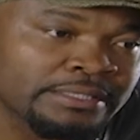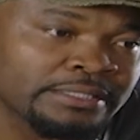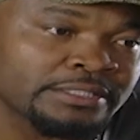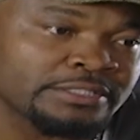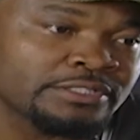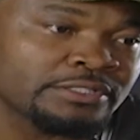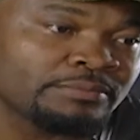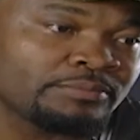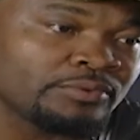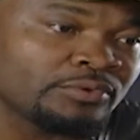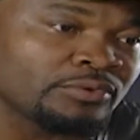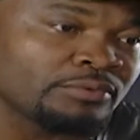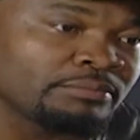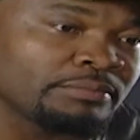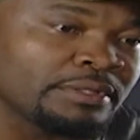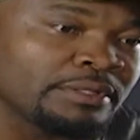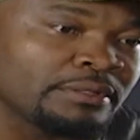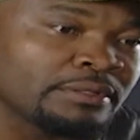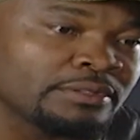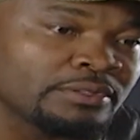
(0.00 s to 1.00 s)
distribute
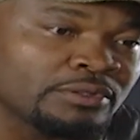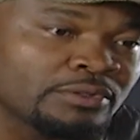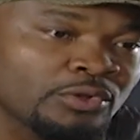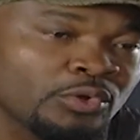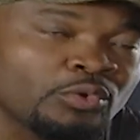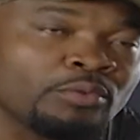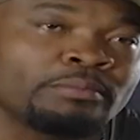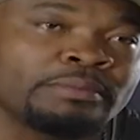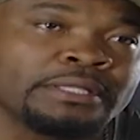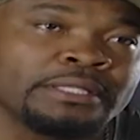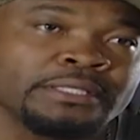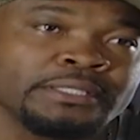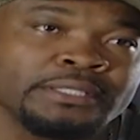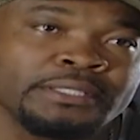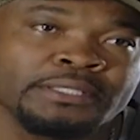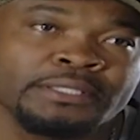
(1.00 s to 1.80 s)
me globally,